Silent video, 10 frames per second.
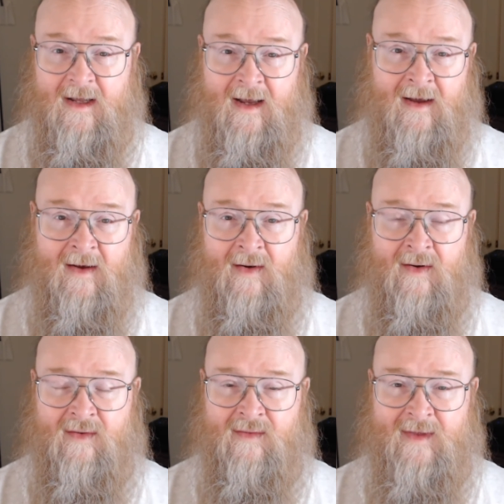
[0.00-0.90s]

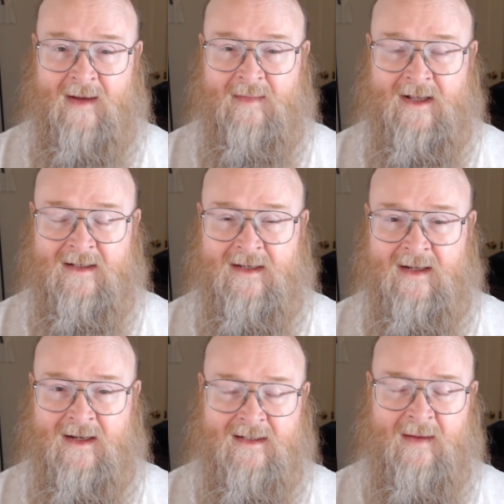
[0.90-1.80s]
Now, that means
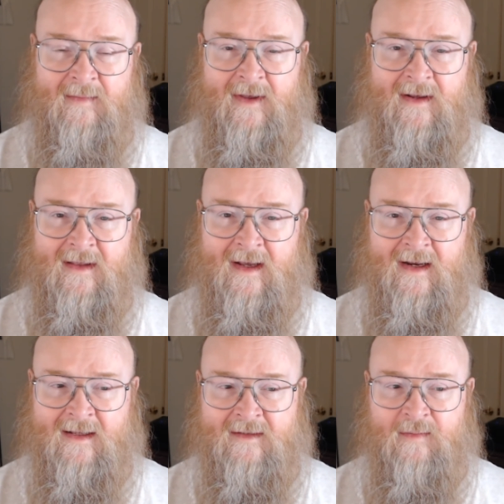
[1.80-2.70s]
that it's up there,
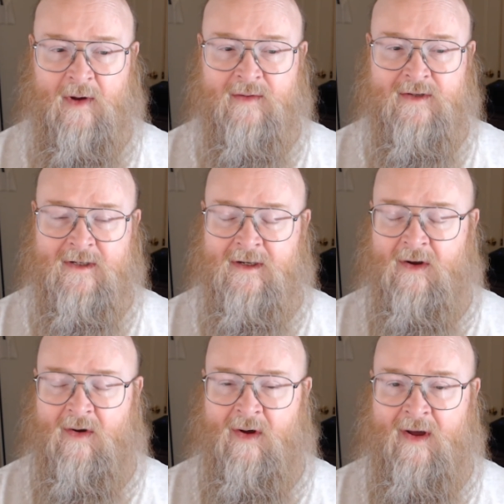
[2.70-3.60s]
that it's posted
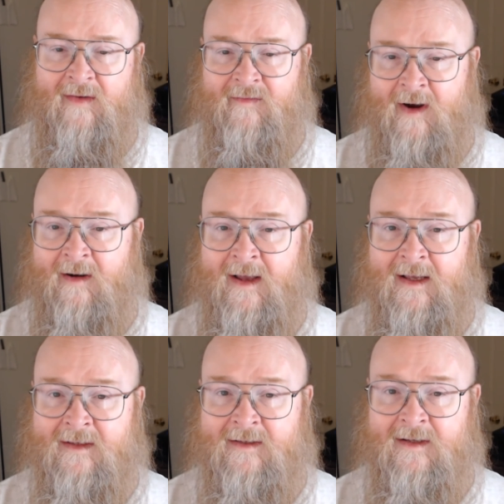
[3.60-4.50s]
on
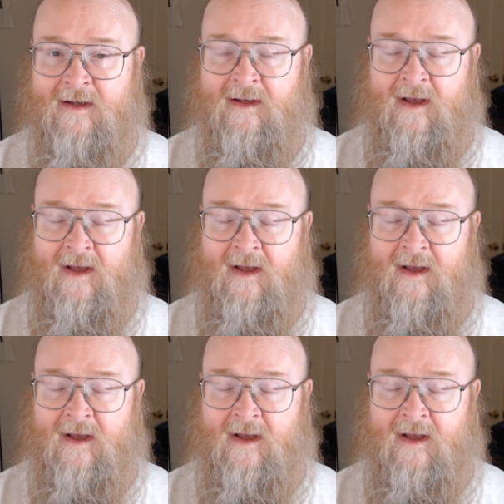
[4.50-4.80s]
various